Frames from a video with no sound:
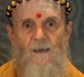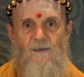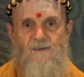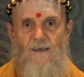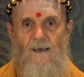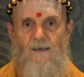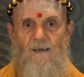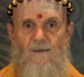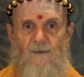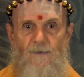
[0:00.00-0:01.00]
Instead, it
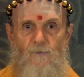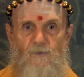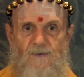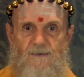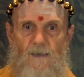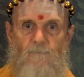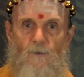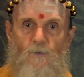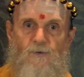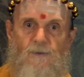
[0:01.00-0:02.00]
continues its
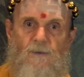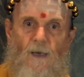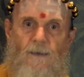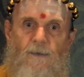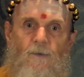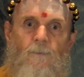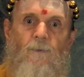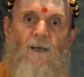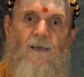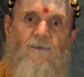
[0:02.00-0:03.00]
evolution on inner
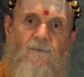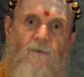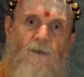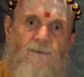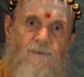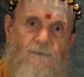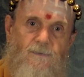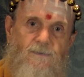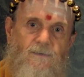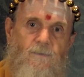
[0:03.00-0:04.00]
planes of
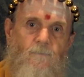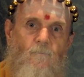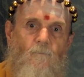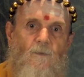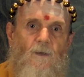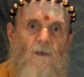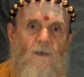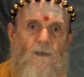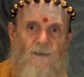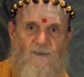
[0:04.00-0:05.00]
consciousness.
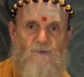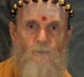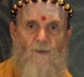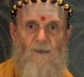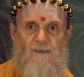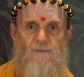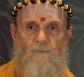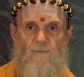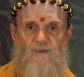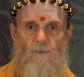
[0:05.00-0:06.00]
This release
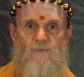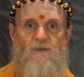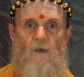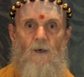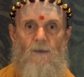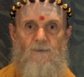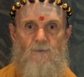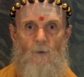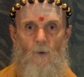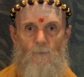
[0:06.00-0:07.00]
from samsara
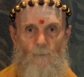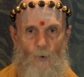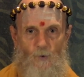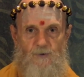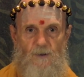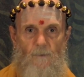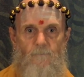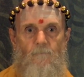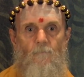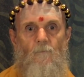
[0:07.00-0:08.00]
is called moksha.
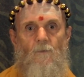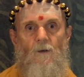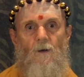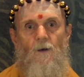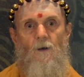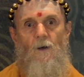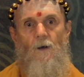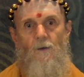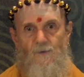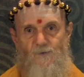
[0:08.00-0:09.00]

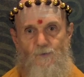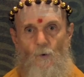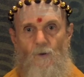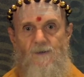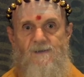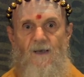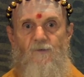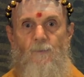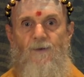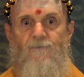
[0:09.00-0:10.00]
The soul is
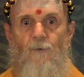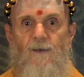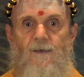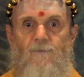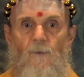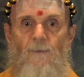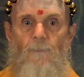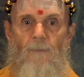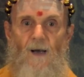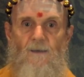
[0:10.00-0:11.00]
said to be freed from the
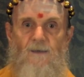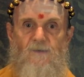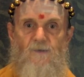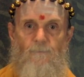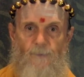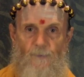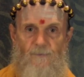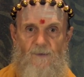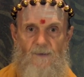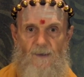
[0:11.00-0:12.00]
bondage of
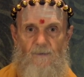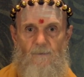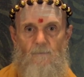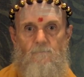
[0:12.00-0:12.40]
birth and death.